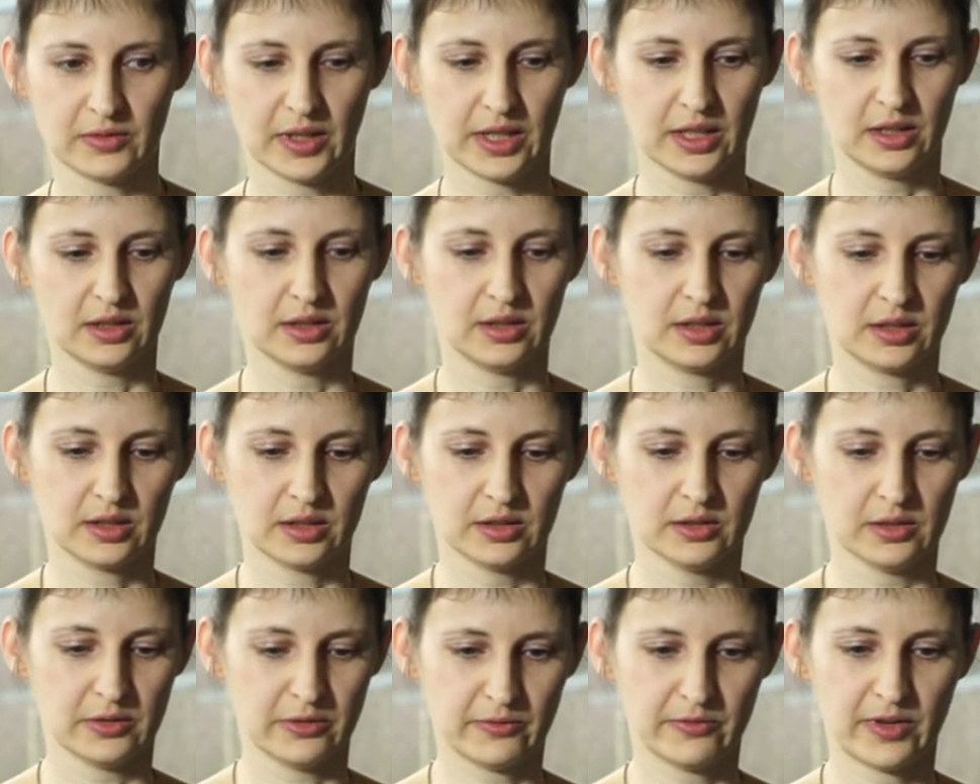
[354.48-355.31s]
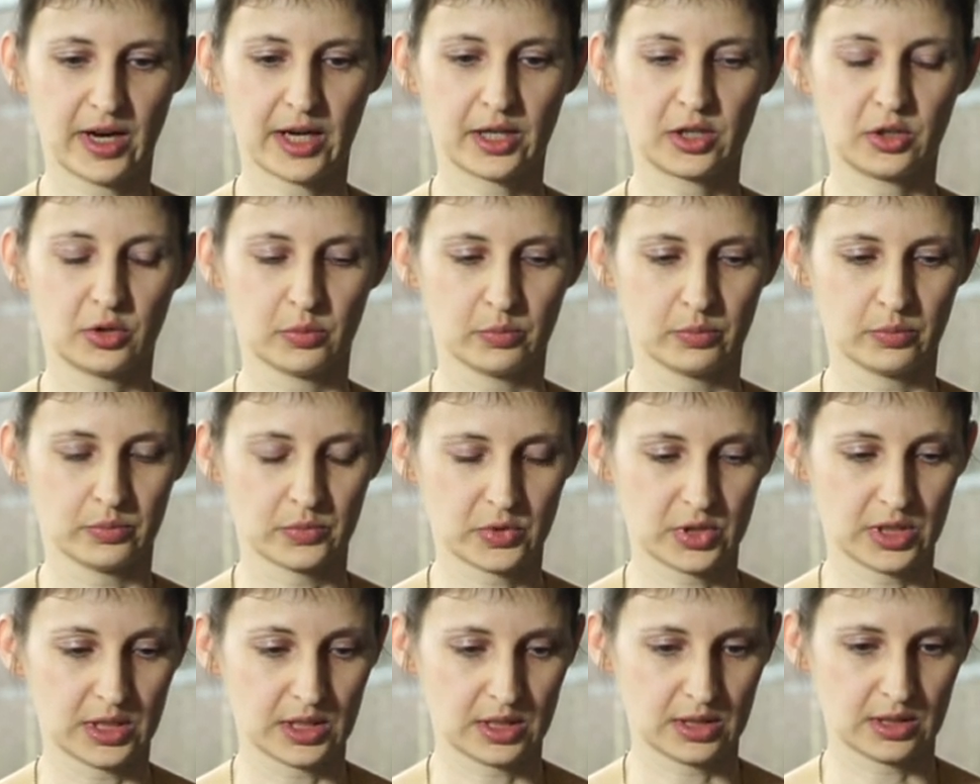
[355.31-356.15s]
than a vacuum
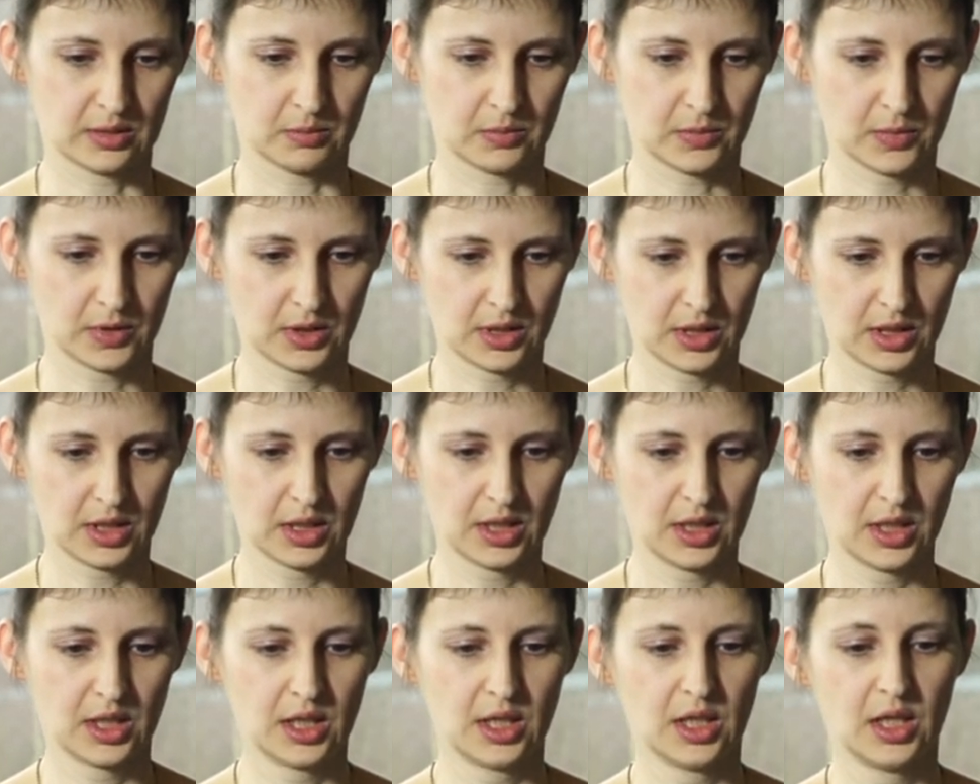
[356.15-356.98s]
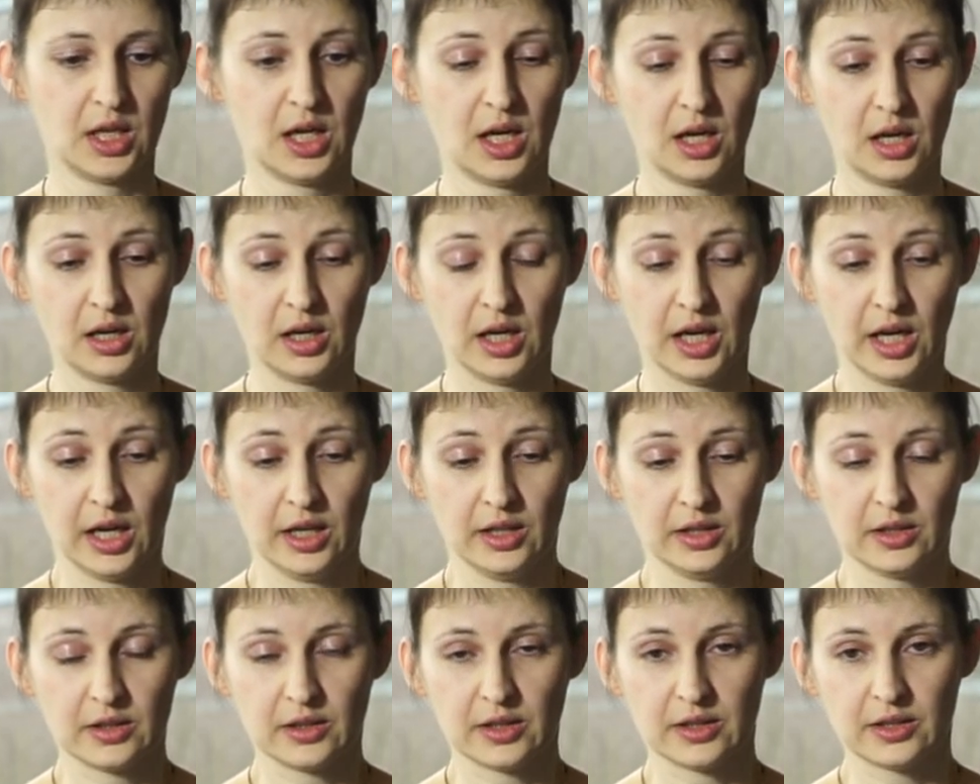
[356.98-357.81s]
system.
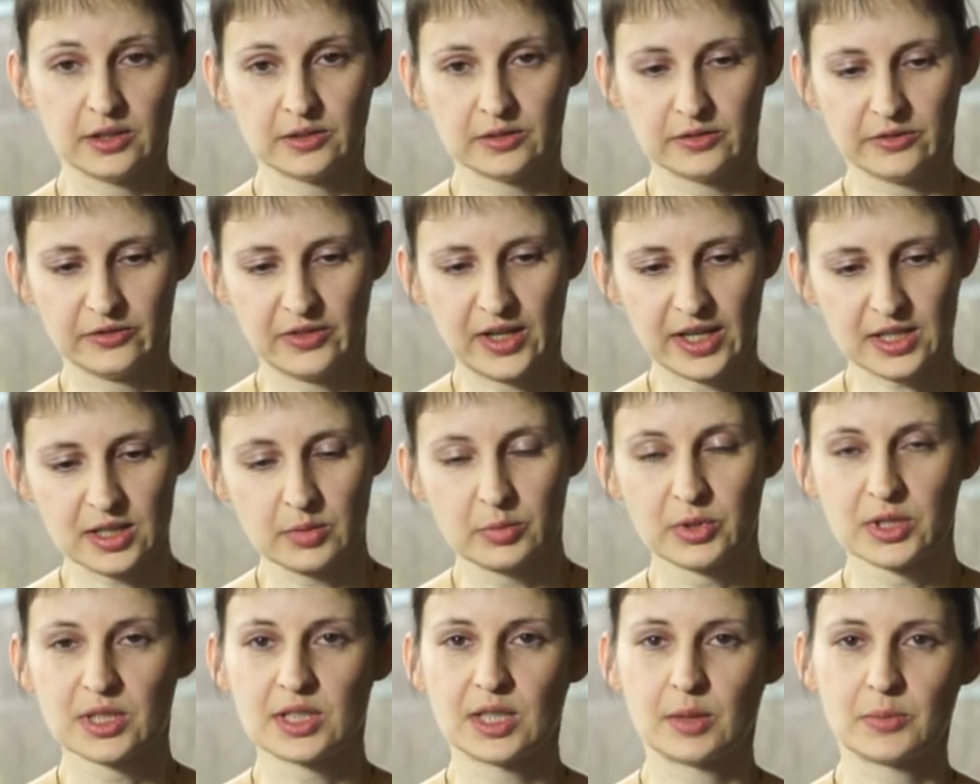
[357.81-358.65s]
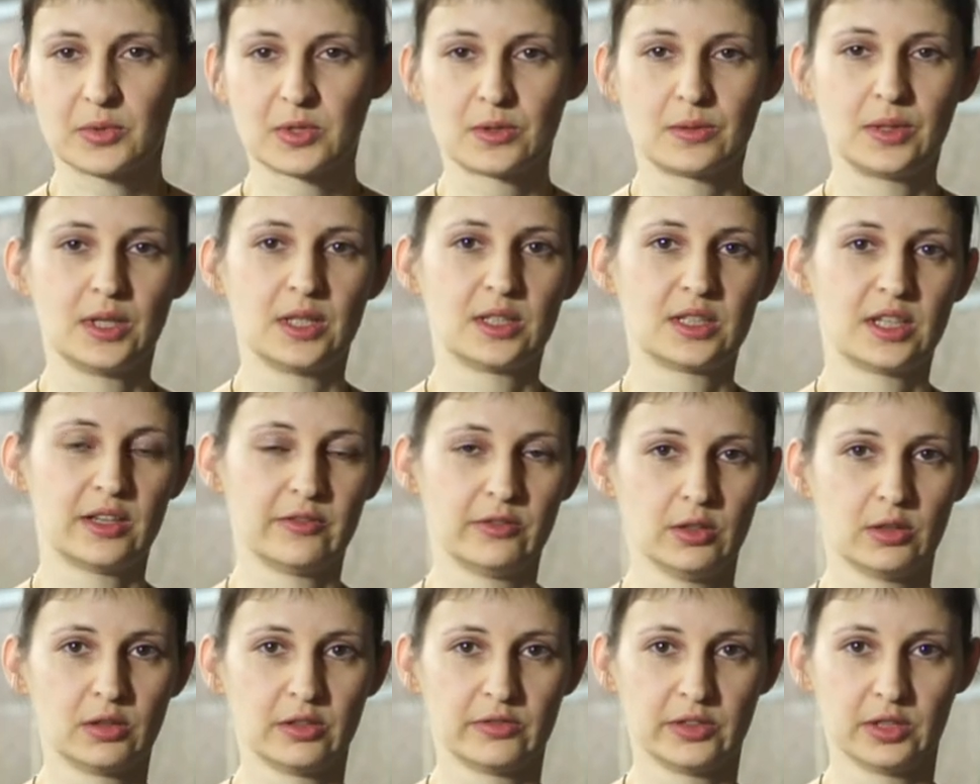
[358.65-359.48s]
And flexible substrates have
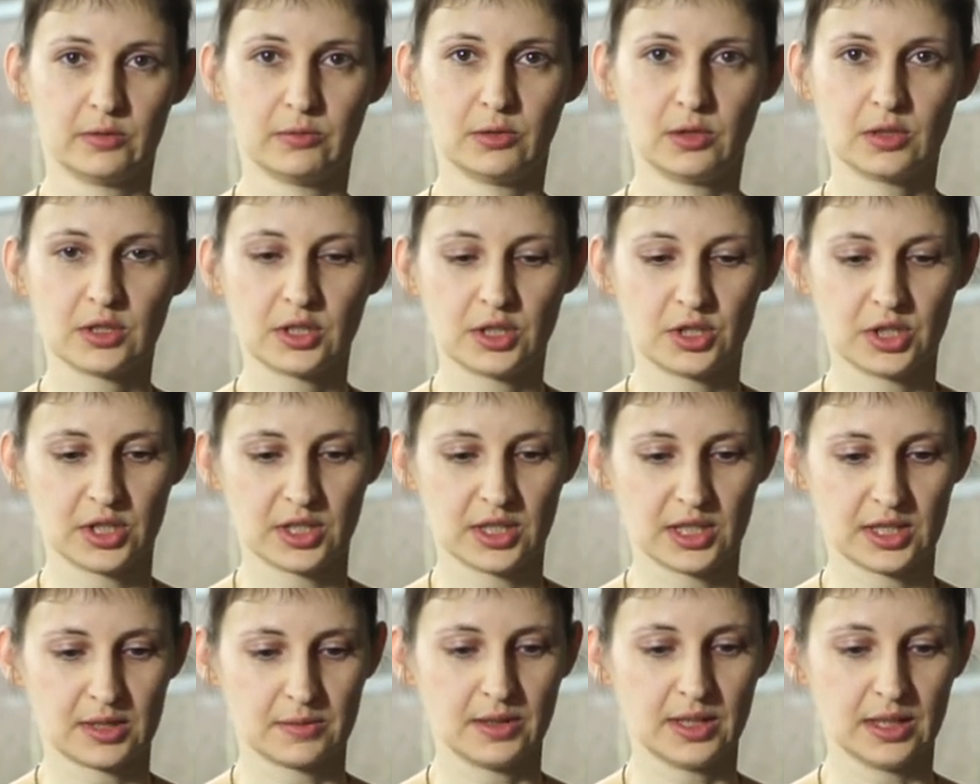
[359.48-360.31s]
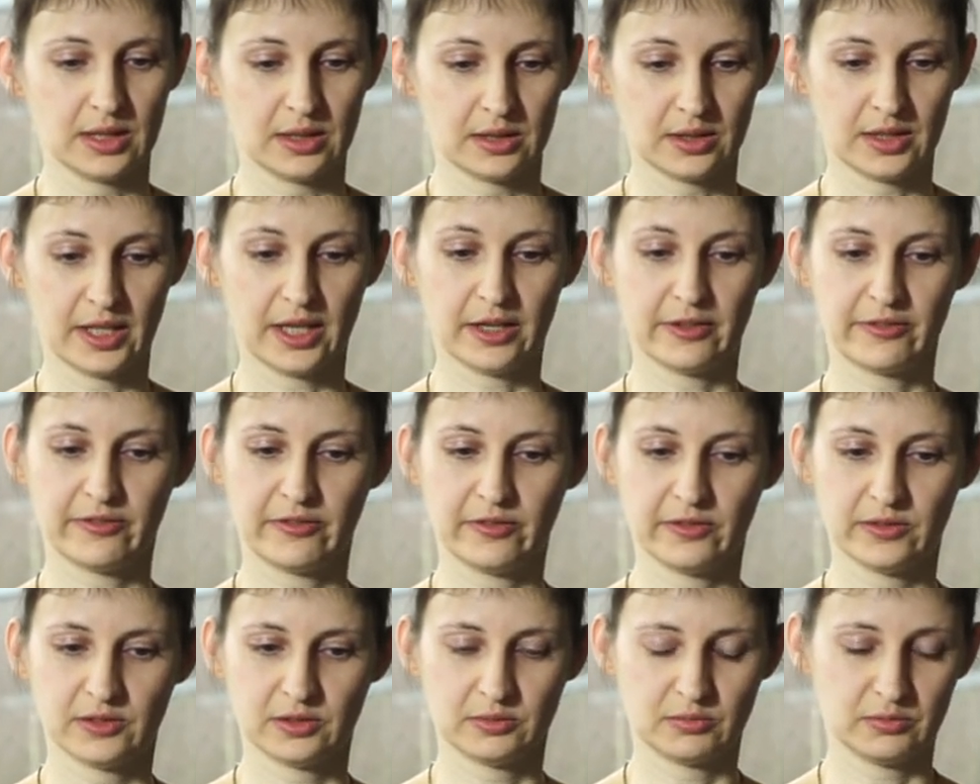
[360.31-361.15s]
a lot of advantages as well. They
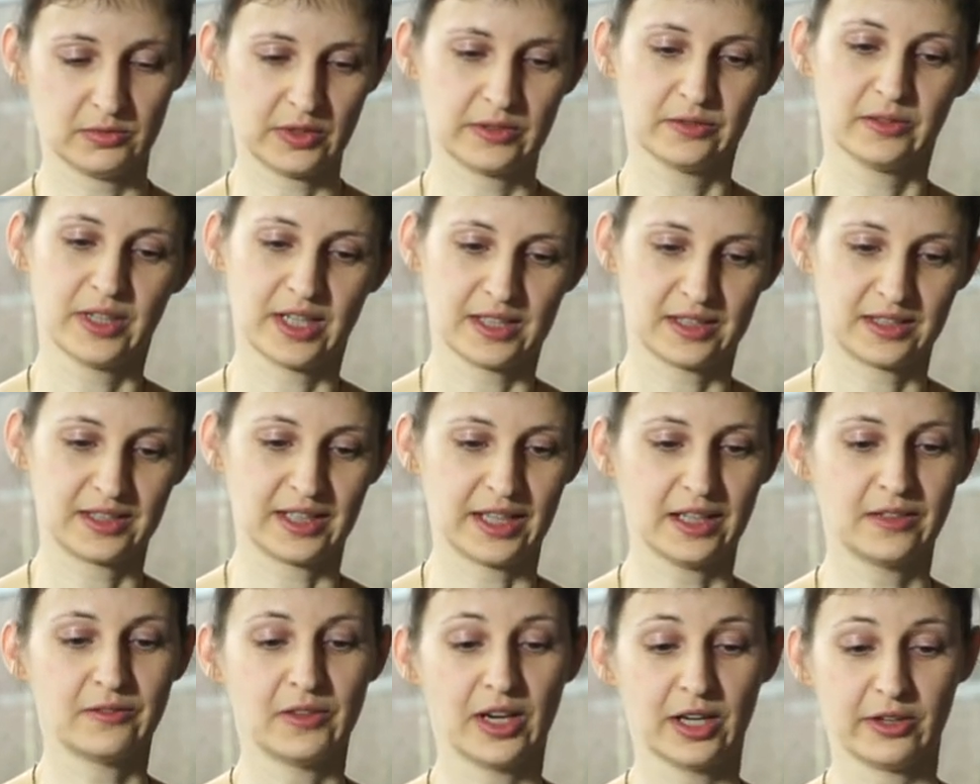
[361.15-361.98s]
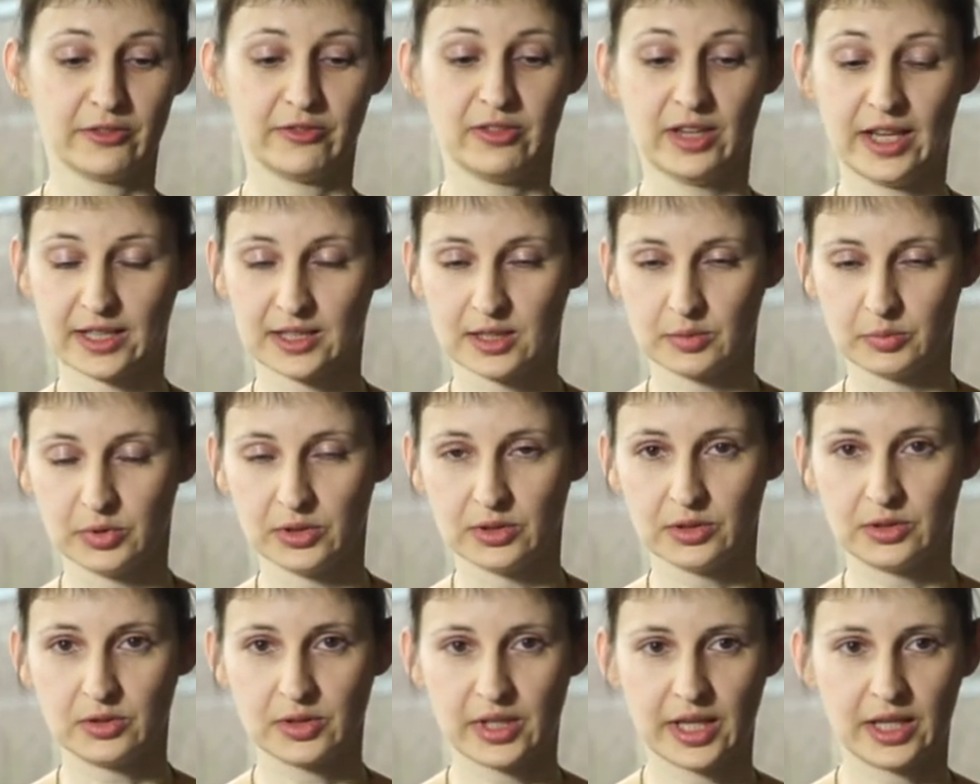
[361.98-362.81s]
are
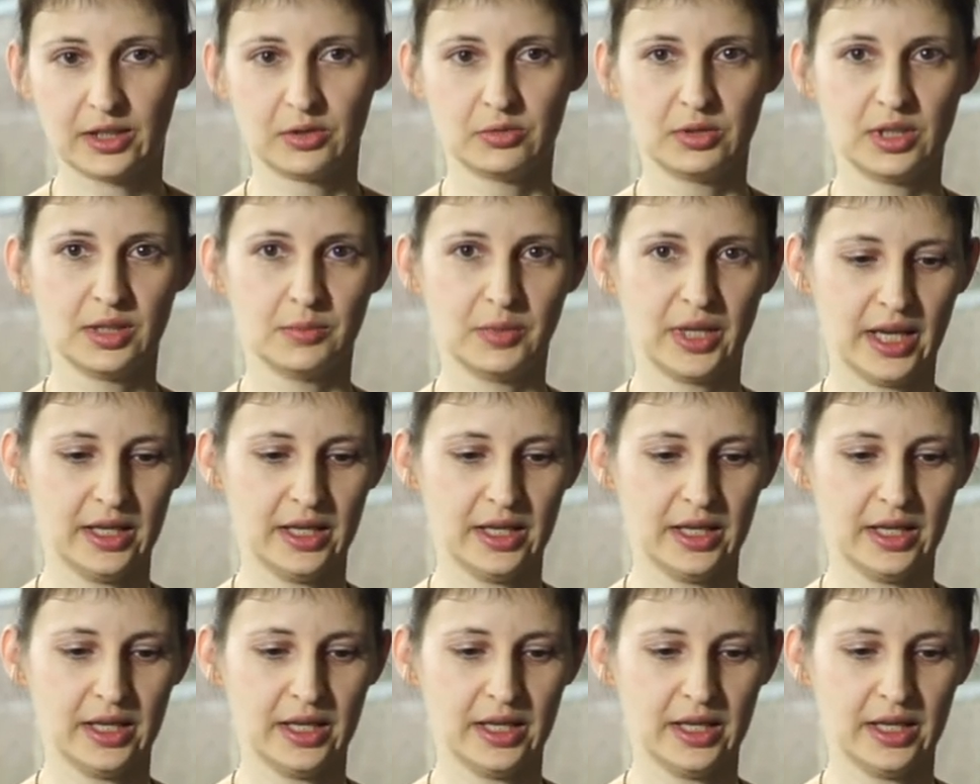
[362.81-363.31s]
flexible. You can do them in